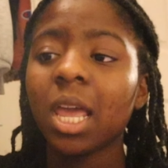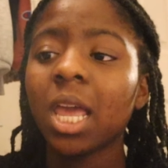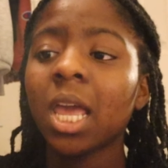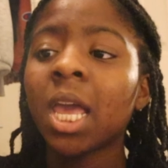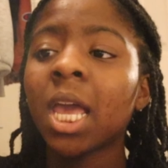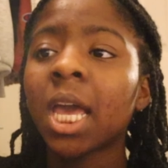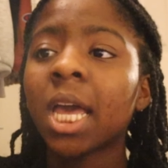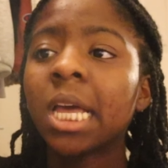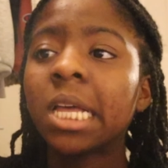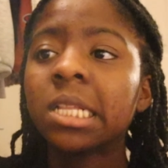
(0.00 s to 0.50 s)

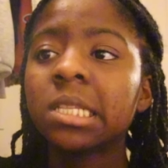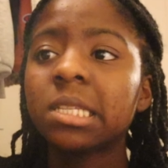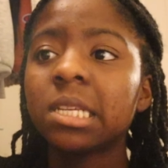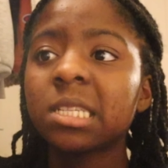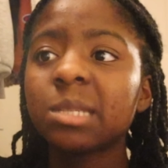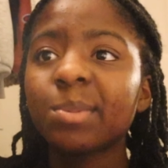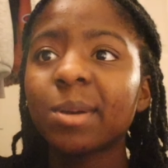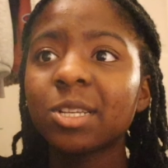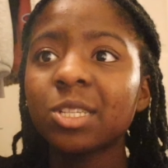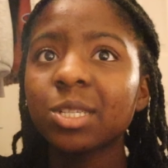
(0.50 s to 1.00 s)
and
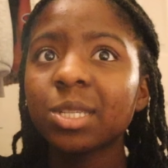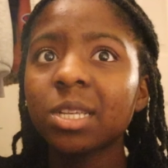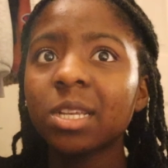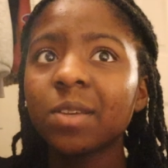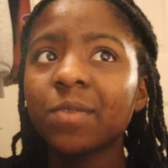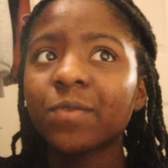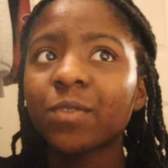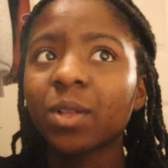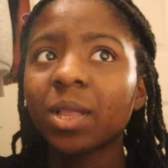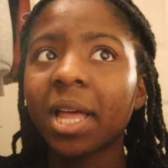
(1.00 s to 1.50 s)

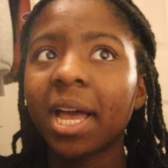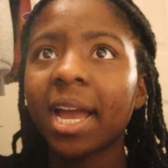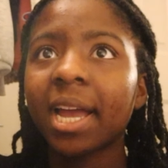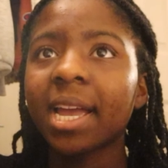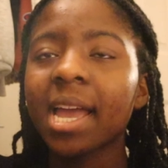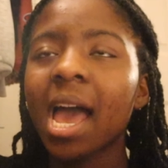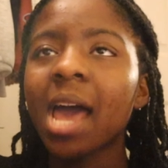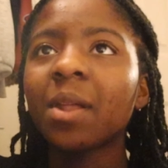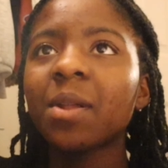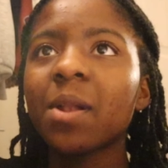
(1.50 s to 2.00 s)
especially for
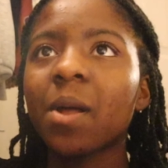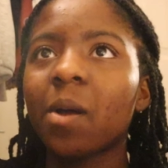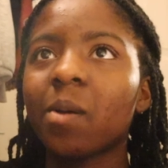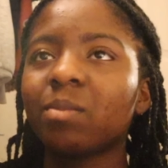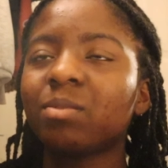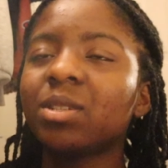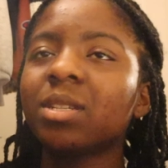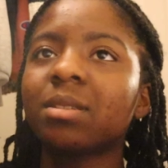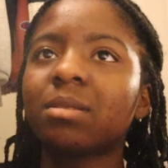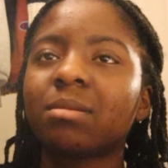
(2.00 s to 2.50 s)
like, I don't know,
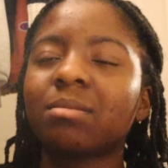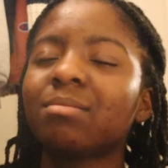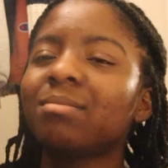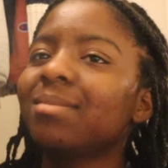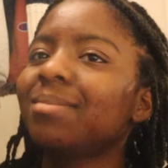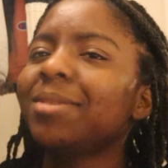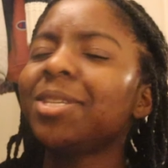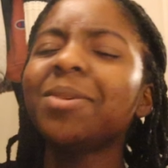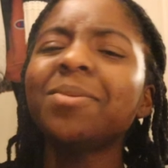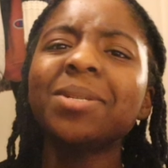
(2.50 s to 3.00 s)
just
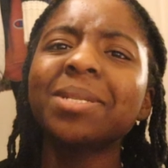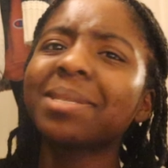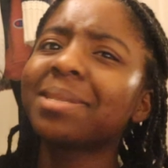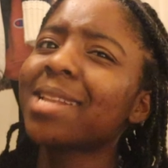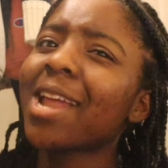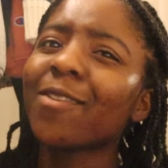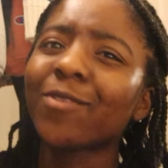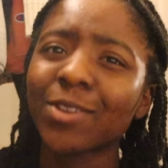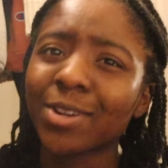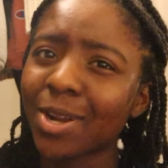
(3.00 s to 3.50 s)
you just
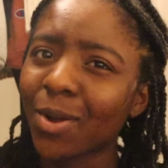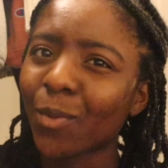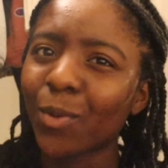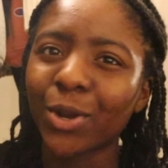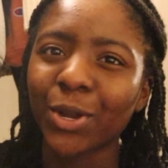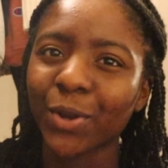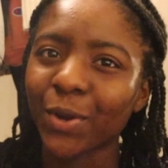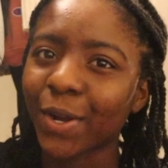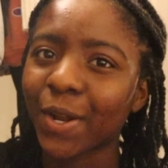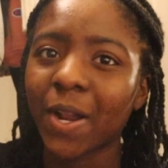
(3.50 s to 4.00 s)
never know
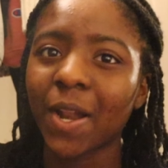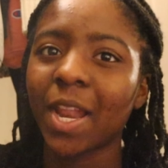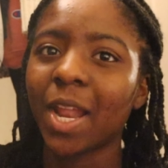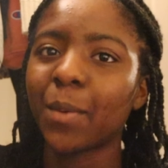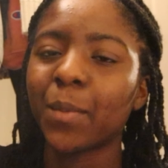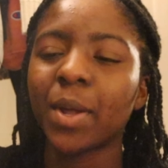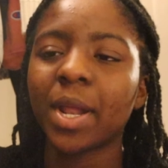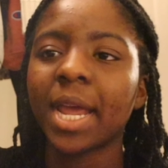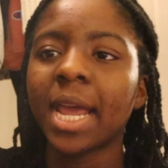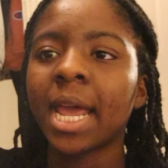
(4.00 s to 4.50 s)
when you're gonna
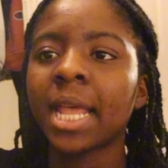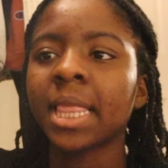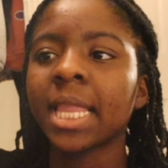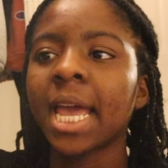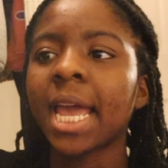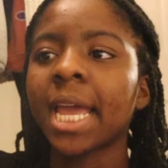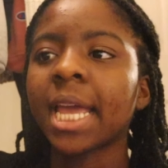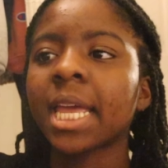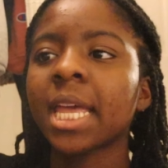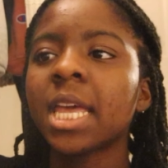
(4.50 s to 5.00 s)
need one. And
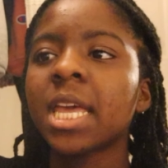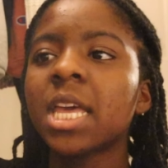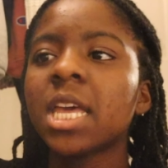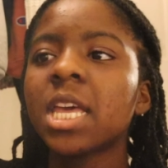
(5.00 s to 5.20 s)
like